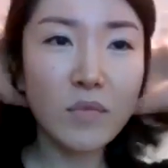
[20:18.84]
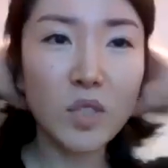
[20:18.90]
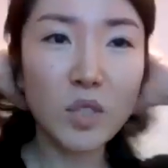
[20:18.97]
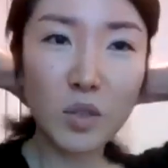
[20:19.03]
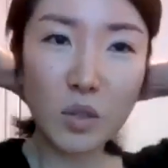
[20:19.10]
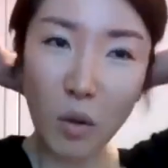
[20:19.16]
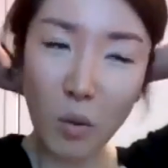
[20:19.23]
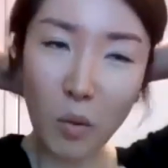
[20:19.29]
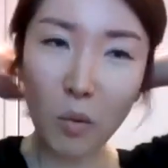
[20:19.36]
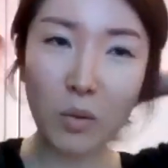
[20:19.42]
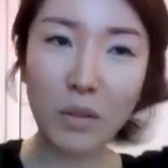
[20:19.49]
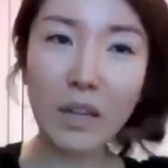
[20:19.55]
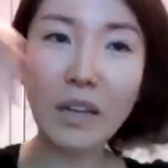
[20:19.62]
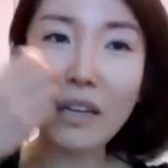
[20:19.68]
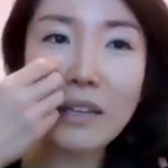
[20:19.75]
so
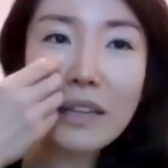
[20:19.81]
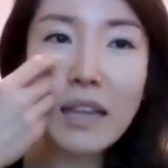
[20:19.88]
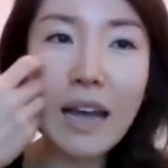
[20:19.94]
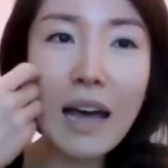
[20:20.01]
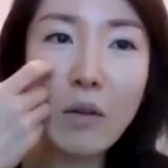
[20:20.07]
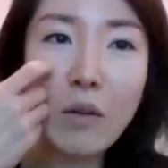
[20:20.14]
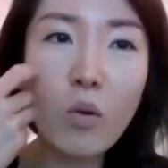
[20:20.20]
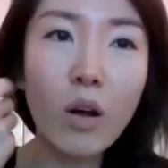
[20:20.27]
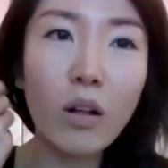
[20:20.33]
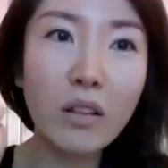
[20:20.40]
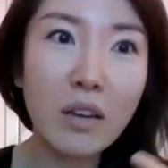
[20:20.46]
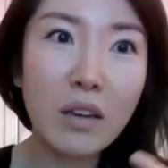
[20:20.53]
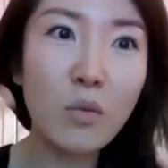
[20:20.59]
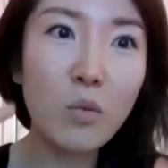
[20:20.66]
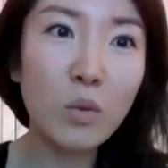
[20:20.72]
like that
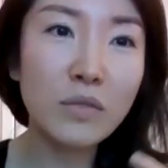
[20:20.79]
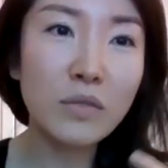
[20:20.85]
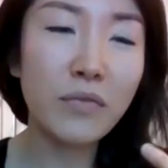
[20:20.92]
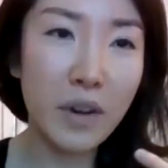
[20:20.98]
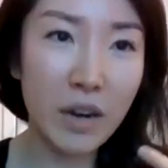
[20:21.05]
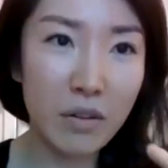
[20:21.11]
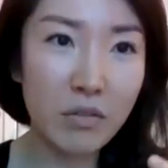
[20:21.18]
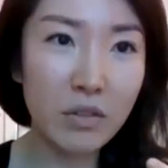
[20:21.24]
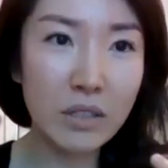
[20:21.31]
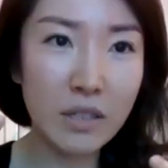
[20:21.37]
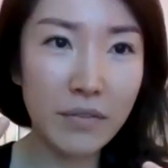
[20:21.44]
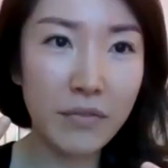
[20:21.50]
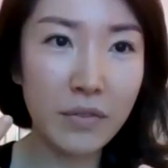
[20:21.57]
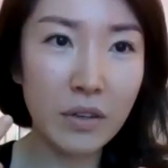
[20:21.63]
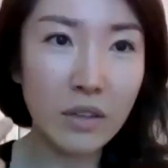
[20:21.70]
quality was very
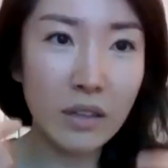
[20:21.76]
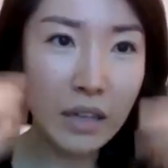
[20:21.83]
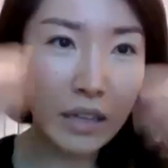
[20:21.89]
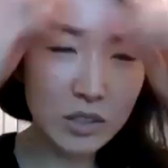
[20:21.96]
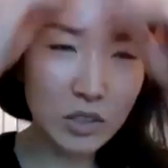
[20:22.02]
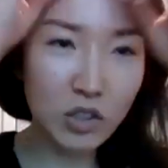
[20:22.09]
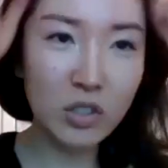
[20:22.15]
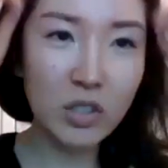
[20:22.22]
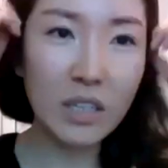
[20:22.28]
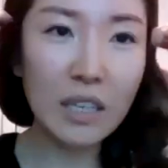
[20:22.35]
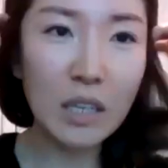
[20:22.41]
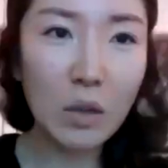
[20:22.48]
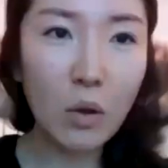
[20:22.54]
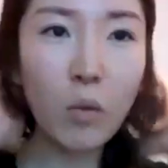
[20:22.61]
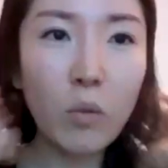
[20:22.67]
different like she,
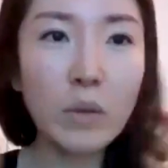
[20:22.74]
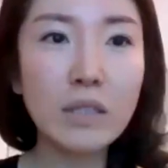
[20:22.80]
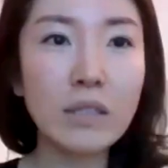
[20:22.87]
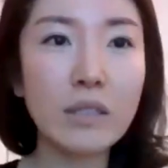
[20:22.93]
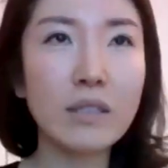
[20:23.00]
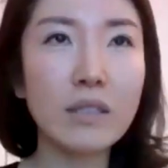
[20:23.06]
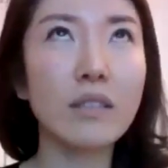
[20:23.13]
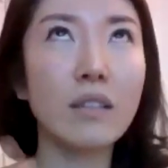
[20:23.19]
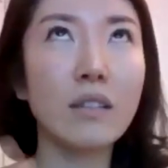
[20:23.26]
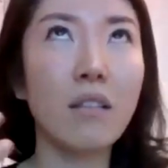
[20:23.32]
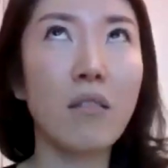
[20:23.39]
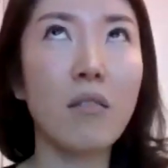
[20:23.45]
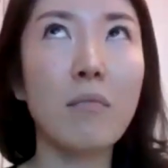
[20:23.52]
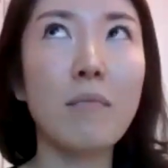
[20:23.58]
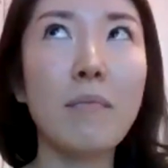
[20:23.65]
he always
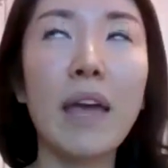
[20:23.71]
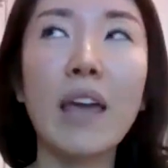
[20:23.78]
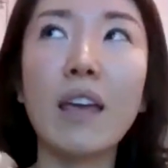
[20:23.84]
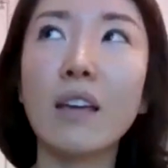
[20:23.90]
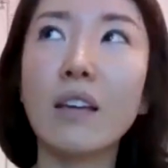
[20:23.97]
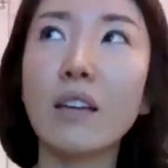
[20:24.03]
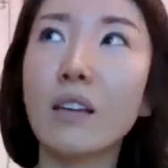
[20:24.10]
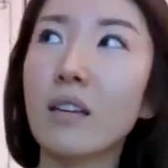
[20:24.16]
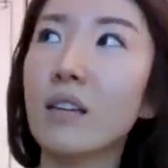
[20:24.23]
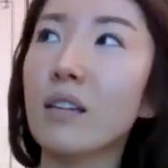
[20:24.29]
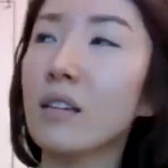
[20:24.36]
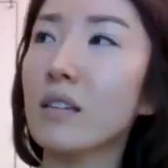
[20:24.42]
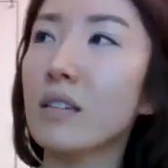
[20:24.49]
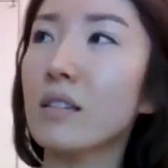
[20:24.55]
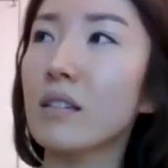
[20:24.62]
uh, make
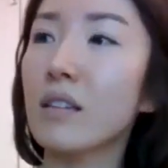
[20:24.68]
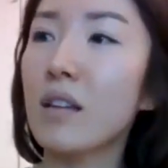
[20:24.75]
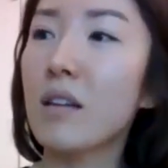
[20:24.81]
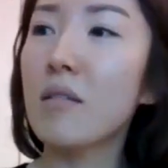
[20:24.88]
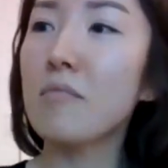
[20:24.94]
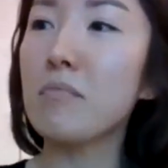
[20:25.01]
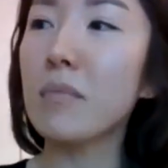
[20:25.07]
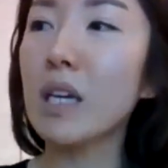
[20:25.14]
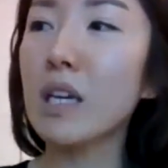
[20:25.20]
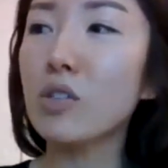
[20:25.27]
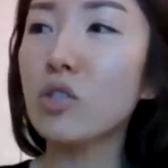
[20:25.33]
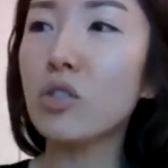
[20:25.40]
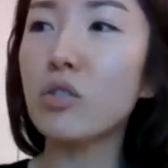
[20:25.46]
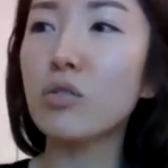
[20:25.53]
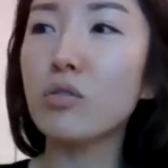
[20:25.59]
me
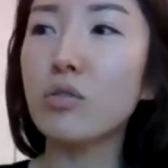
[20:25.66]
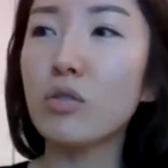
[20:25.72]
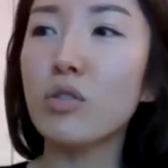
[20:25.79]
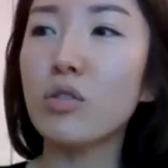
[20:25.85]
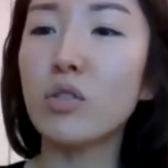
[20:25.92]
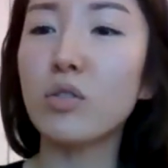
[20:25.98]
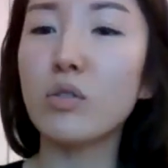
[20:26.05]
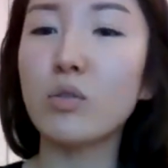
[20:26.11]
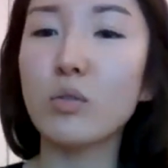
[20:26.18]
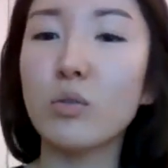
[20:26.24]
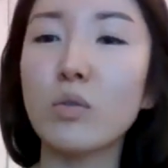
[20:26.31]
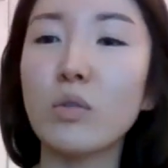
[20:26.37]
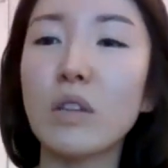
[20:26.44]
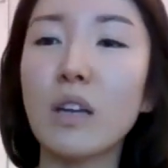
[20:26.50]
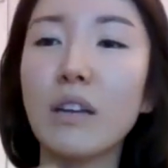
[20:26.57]
to
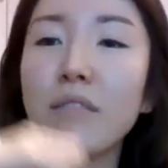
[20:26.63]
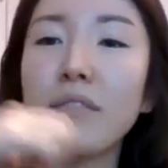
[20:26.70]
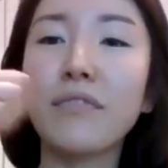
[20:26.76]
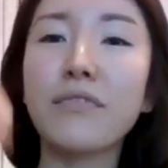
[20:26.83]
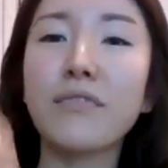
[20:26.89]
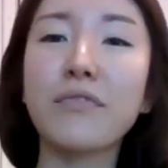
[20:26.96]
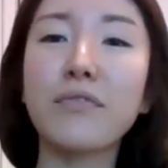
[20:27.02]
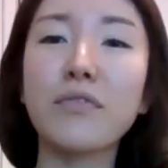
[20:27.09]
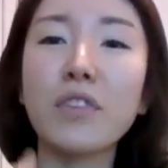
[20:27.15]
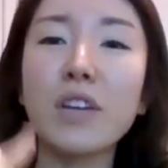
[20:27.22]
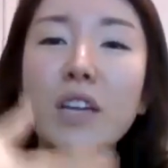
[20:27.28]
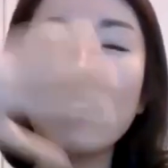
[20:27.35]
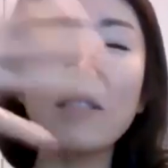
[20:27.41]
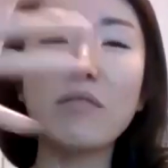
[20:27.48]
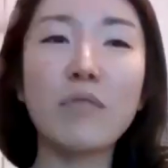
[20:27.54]
do like
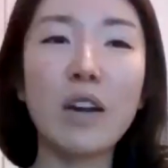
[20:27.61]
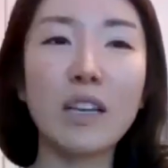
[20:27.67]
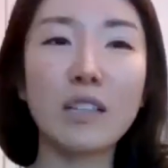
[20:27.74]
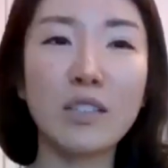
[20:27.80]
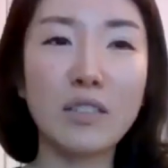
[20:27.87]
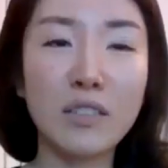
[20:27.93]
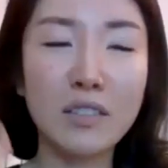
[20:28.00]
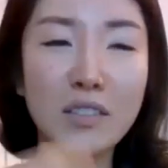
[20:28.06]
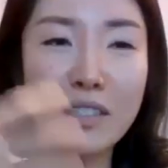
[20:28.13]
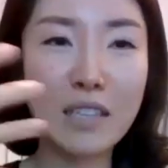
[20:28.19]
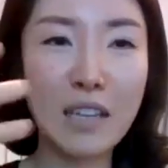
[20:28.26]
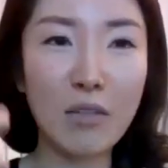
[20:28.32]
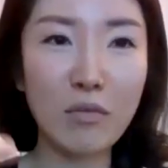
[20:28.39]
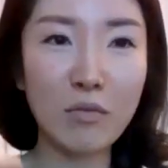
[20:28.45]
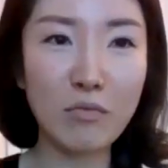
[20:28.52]
free resonant
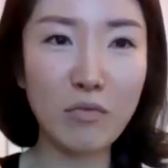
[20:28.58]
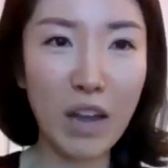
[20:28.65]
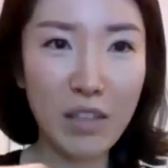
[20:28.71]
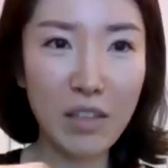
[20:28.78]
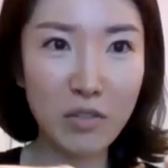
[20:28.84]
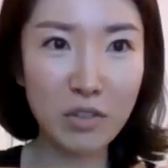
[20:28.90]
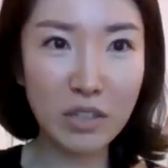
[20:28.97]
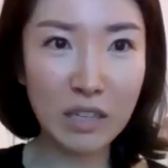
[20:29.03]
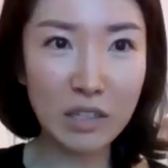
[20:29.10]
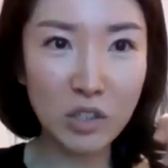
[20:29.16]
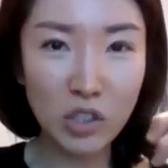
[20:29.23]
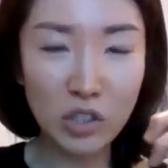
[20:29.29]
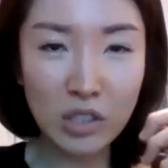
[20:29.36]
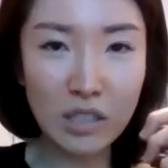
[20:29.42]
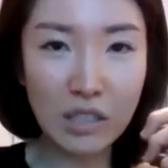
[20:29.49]
sound rather than
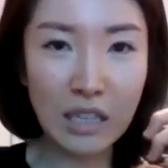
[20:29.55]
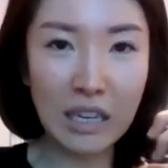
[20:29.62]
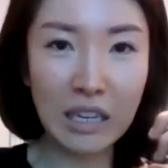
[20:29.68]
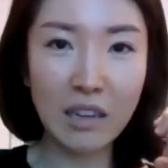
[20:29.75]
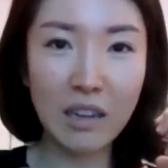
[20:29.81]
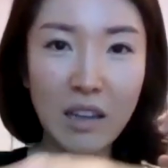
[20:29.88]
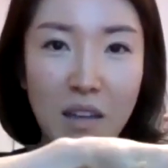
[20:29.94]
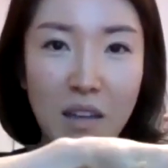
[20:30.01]
just like